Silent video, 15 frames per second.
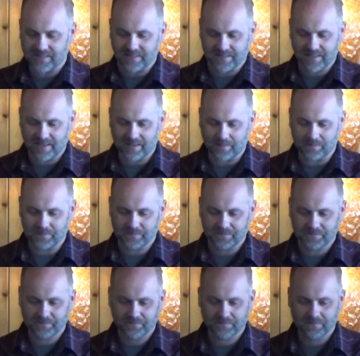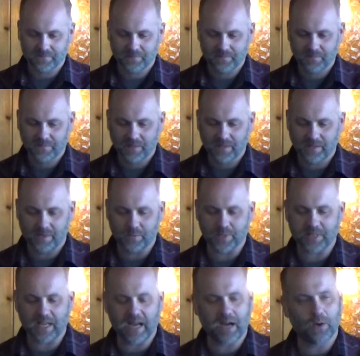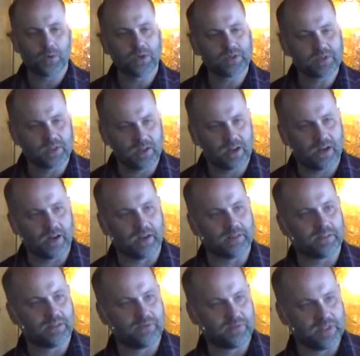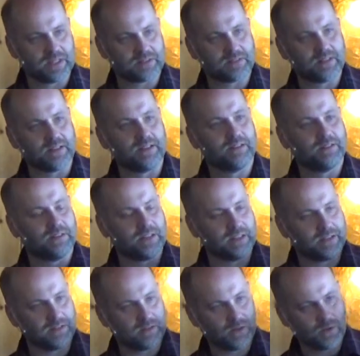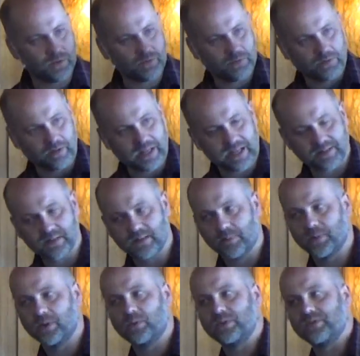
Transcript: at the time. It was hours long, the feast. The, the Last Supper